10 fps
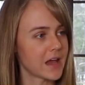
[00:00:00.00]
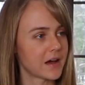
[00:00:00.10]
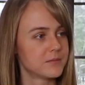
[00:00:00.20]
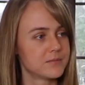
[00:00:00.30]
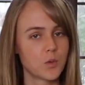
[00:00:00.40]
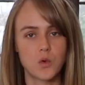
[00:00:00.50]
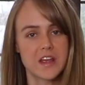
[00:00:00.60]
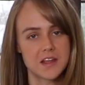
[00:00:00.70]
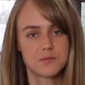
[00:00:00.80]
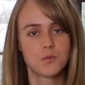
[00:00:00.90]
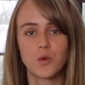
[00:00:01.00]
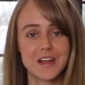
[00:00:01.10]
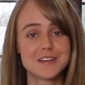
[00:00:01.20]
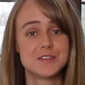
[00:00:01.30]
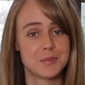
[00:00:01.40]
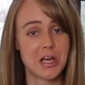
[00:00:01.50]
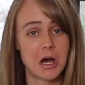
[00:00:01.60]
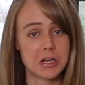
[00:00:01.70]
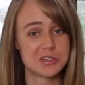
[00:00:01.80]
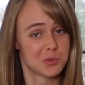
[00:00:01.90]
Yeah, we to be
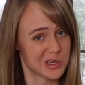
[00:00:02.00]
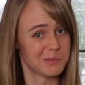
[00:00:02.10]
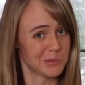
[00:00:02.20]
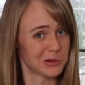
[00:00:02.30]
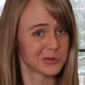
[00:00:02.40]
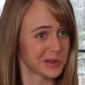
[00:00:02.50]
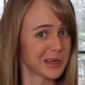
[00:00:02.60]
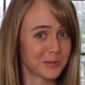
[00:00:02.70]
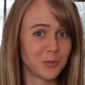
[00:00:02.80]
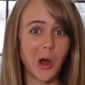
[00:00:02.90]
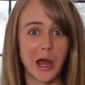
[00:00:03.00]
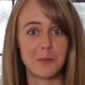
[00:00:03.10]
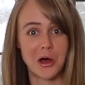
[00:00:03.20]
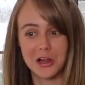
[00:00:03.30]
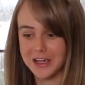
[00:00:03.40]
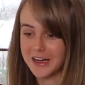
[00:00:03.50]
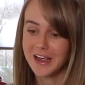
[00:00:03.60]
honest, we mostly eyeball it.